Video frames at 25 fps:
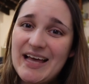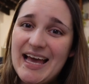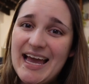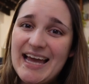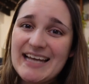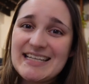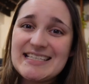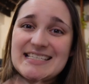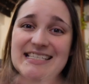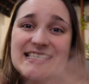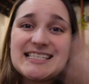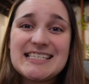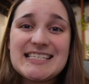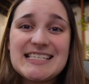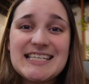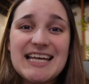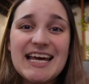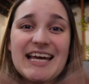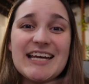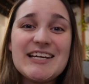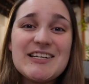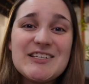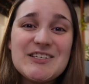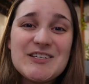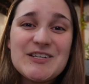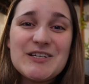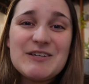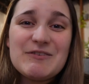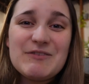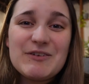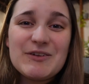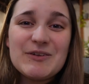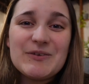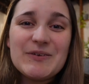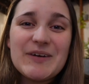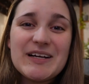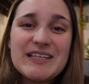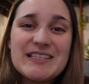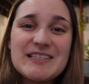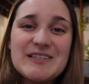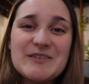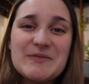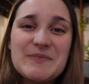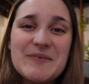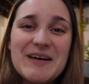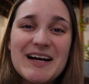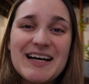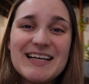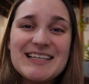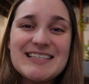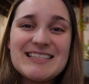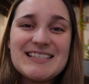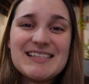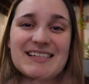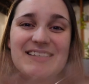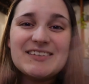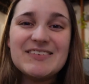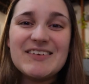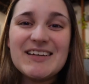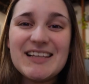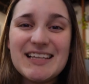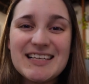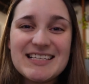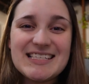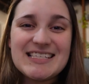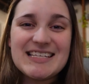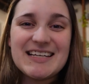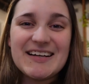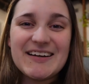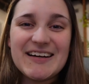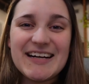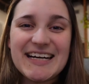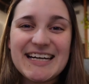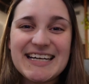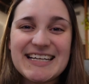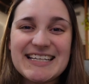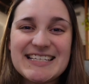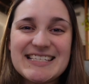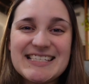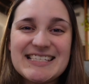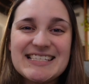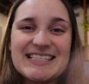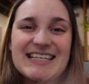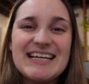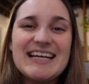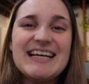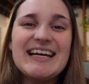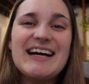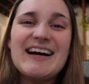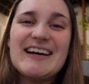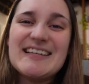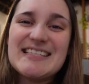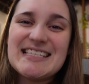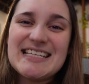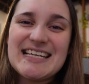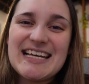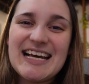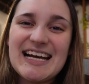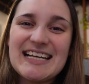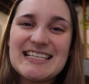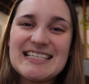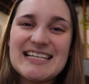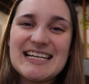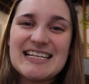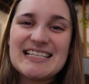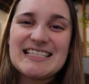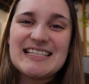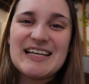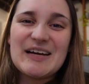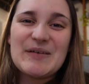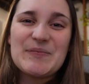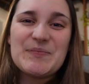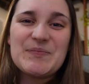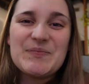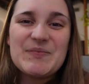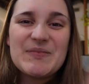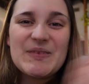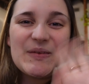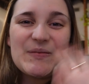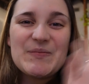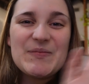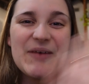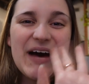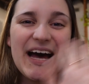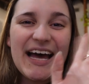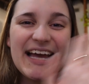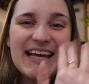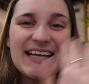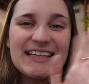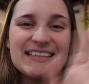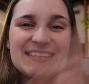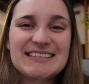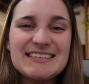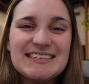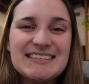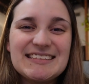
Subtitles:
and stay tuned for the rest of my Cinderella series. I'll see you guys next time. Bye.